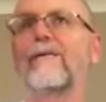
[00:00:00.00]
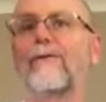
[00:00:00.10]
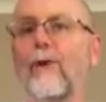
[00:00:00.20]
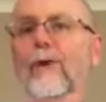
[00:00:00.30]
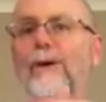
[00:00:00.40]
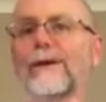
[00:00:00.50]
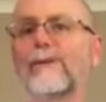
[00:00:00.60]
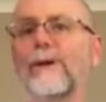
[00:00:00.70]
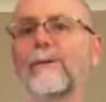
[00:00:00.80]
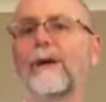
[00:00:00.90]

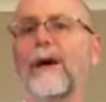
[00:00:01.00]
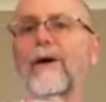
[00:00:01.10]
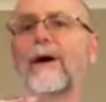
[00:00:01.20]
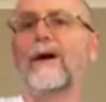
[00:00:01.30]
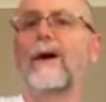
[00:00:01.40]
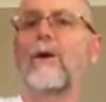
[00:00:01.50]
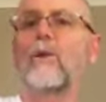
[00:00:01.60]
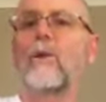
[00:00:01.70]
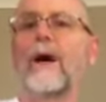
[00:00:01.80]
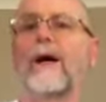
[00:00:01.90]
fours, we'll be going,
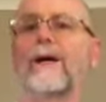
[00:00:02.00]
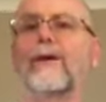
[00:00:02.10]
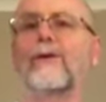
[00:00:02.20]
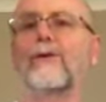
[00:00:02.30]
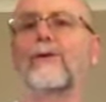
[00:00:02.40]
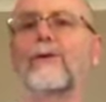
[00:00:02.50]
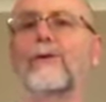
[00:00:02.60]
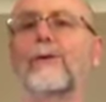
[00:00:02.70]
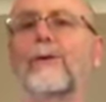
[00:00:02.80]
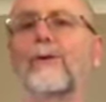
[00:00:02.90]
1,
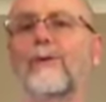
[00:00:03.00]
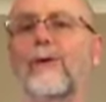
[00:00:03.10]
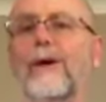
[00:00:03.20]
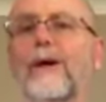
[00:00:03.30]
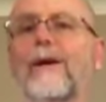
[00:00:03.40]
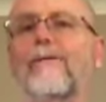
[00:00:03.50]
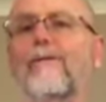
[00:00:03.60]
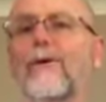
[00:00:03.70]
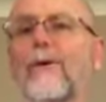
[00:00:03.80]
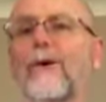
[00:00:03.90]
2, 3,
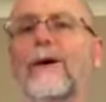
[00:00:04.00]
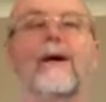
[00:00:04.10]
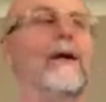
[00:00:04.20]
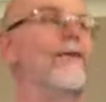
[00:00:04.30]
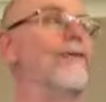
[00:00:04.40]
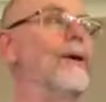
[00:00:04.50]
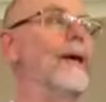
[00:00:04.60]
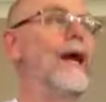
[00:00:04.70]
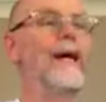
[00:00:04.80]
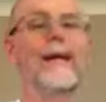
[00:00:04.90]
4. If we're
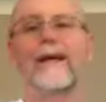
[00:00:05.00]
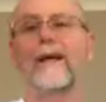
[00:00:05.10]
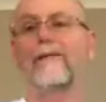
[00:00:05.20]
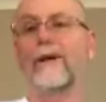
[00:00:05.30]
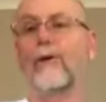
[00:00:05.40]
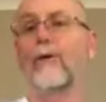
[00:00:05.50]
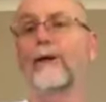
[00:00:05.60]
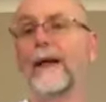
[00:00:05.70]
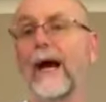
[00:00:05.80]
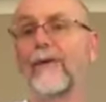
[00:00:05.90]
counting, if they're
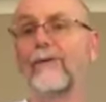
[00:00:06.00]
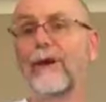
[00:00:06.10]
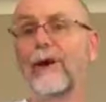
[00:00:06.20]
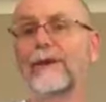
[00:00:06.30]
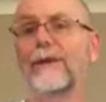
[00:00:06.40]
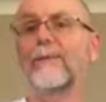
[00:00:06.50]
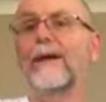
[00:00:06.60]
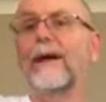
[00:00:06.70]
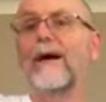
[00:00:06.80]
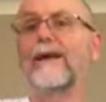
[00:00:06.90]
all in eighth notes, it'd
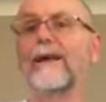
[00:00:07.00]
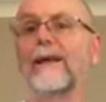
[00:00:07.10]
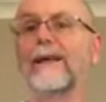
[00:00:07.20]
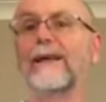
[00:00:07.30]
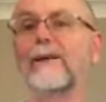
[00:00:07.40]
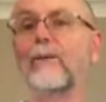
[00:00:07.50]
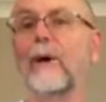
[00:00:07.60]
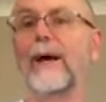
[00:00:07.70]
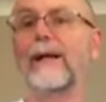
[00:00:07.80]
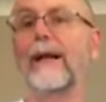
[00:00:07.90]
be counted like this:
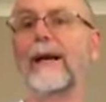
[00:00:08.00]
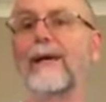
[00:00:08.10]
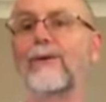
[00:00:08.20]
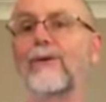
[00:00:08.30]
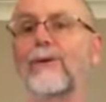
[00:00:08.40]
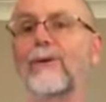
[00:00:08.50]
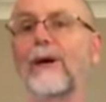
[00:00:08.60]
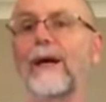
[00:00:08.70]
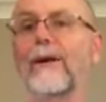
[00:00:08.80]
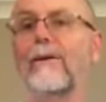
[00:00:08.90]
1 and 2
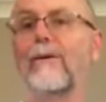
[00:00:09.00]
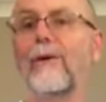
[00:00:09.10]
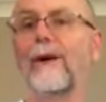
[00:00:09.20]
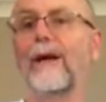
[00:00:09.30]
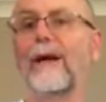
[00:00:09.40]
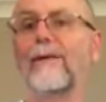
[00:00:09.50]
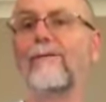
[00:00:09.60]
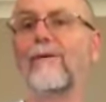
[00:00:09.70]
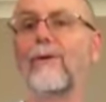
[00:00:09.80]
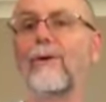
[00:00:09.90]
and 3 and
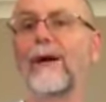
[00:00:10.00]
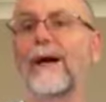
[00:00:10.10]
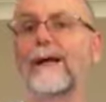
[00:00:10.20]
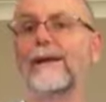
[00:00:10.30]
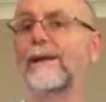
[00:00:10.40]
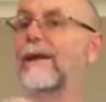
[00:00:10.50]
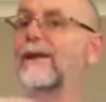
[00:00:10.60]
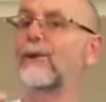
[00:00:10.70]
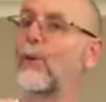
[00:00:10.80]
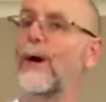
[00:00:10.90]
4 and. So
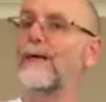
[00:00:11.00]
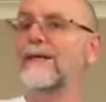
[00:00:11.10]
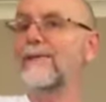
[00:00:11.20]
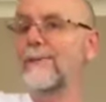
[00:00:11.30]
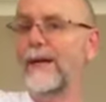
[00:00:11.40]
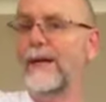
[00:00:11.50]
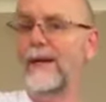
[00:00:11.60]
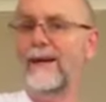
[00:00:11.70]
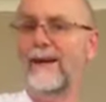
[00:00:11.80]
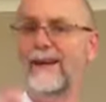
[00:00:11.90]
there's twice as
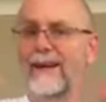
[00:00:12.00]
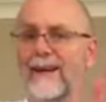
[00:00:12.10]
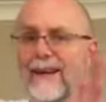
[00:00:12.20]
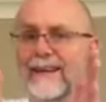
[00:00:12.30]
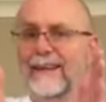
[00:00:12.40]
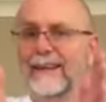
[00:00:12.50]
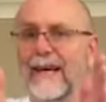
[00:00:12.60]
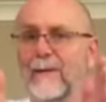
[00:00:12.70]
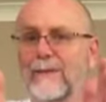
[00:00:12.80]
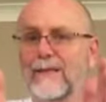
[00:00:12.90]
many in the
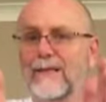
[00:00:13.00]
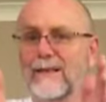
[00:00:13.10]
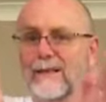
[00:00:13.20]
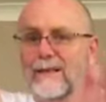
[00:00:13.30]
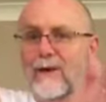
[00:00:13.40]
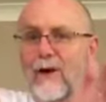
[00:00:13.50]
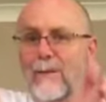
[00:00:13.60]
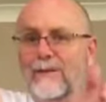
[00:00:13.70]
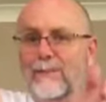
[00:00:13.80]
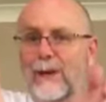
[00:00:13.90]
same
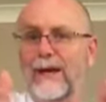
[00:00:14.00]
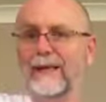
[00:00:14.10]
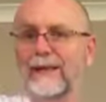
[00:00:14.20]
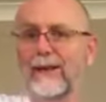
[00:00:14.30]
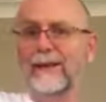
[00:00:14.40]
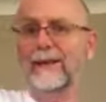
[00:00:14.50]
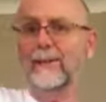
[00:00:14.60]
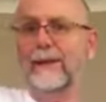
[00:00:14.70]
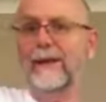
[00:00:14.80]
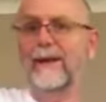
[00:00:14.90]
time span, so to
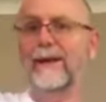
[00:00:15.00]
speak.